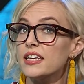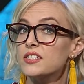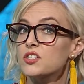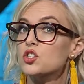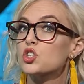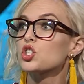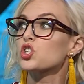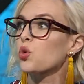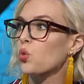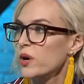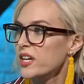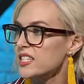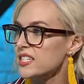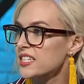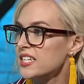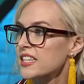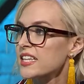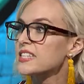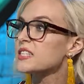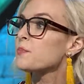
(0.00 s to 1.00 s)

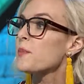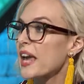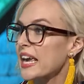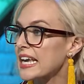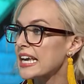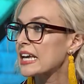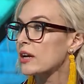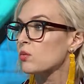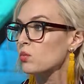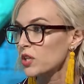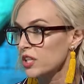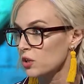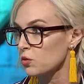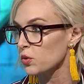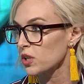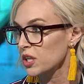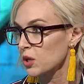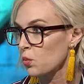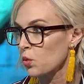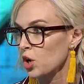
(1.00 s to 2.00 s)
twist that's making it really,
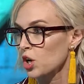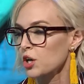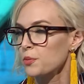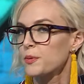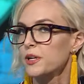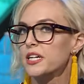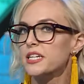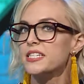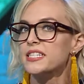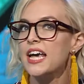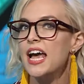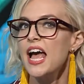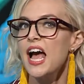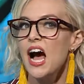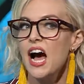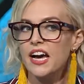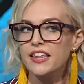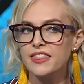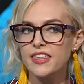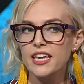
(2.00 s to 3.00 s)
really work. Because
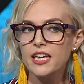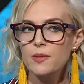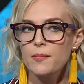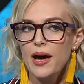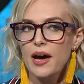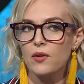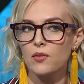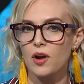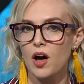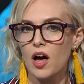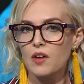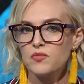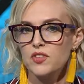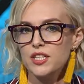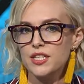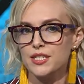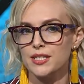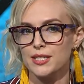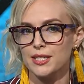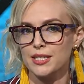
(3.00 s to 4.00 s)
I think about,
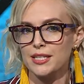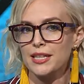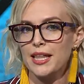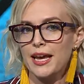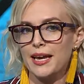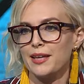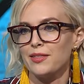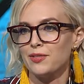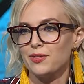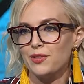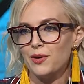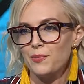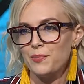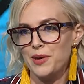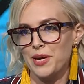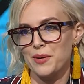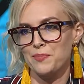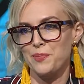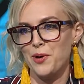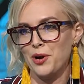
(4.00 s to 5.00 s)
obviously, like, the
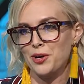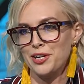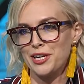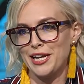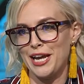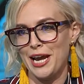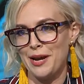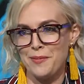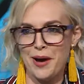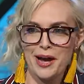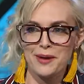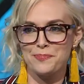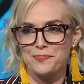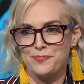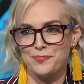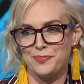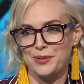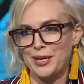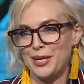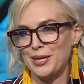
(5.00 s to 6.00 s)
big party game I
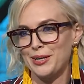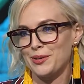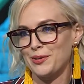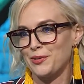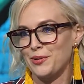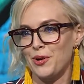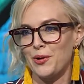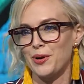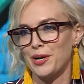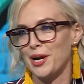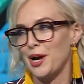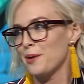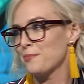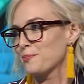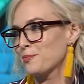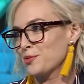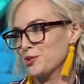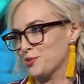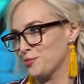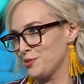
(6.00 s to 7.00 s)
played growing up,
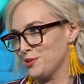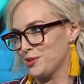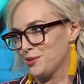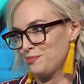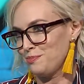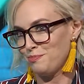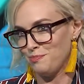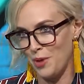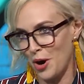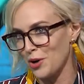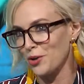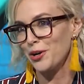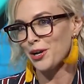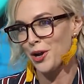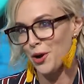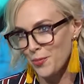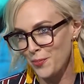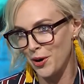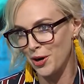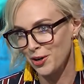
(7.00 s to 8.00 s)
which was
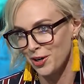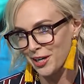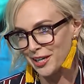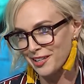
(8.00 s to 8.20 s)
Mario Party.